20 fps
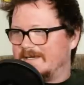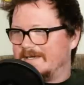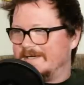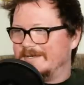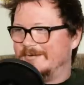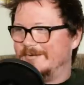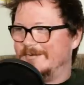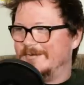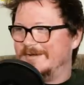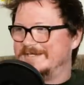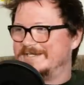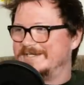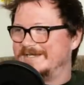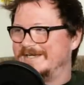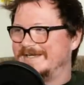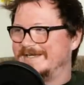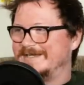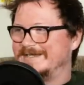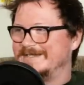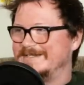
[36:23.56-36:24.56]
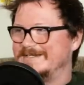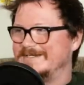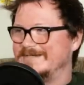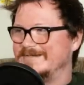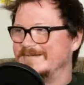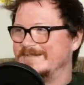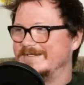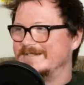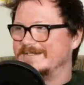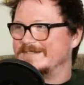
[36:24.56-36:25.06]
I wish I could
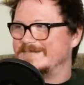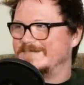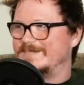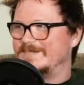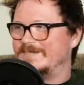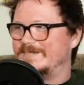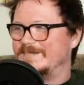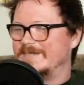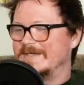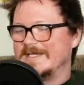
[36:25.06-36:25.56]
do this